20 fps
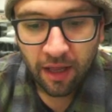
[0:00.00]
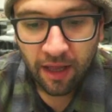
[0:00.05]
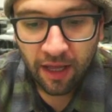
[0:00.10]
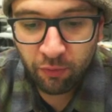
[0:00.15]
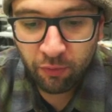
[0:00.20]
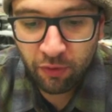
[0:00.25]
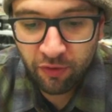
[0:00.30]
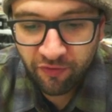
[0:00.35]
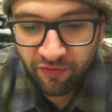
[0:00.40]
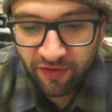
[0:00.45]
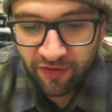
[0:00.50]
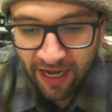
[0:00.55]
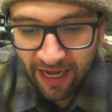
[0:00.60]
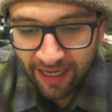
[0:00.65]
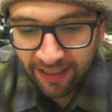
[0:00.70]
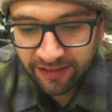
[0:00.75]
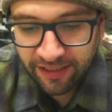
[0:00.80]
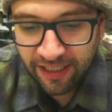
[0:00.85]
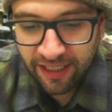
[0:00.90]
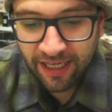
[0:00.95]
And we've
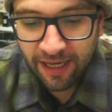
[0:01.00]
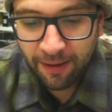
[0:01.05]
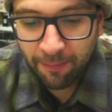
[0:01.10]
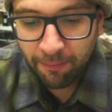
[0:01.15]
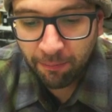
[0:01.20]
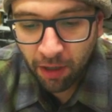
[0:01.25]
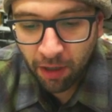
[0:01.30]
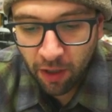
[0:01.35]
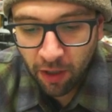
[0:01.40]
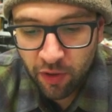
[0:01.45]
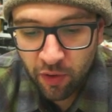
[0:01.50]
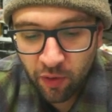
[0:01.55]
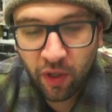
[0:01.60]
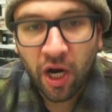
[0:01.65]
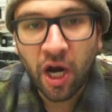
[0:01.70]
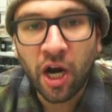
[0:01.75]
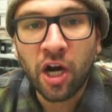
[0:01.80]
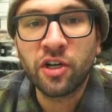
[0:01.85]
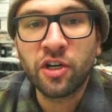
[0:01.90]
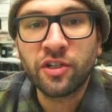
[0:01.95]
got Mario
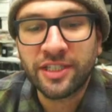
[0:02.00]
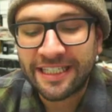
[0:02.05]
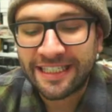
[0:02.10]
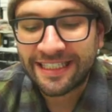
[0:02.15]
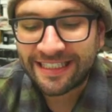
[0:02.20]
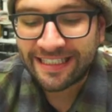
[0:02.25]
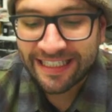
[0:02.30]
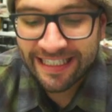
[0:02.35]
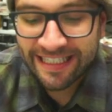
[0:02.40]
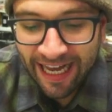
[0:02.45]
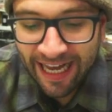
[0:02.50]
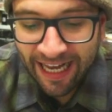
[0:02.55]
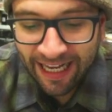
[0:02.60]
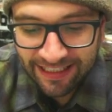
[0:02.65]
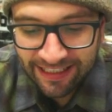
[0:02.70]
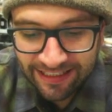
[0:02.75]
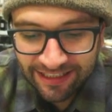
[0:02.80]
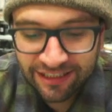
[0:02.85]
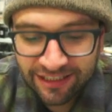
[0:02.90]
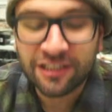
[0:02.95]
Kart
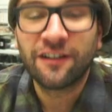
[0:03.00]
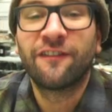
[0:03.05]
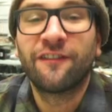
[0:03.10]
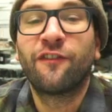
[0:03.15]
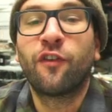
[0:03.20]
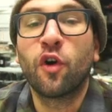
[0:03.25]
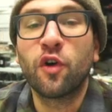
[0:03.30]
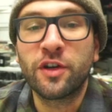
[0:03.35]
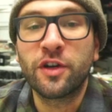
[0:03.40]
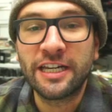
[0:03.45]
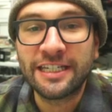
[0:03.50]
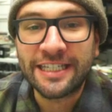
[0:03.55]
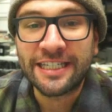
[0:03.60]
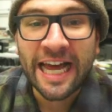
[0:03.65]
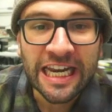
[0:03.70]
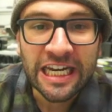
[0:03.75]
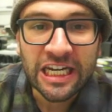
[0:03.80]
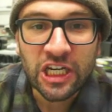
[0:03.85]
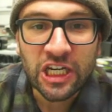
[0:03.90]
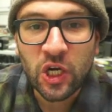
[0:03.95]
DS for
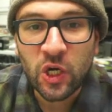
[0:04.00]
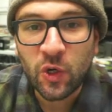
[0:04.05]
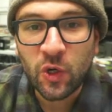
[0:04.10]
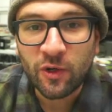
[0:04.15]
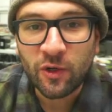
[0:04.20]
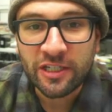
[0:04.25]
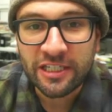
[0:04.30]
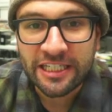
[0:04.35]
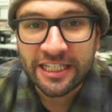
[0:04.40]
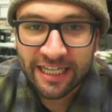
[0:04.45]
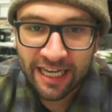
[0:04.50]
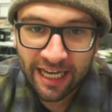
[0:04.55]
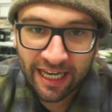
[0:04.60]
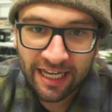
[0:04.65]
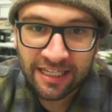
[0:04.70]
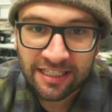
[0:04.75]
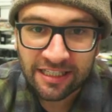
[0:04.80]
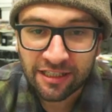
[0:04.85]
Nintendo DS.